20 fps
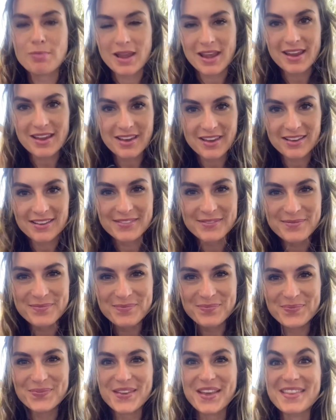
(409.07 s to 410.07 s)
the things that
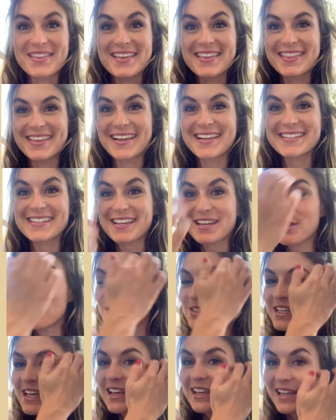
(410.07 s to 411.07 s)
you say yes
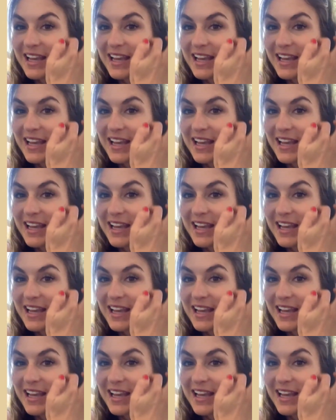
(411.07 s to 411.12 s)
to,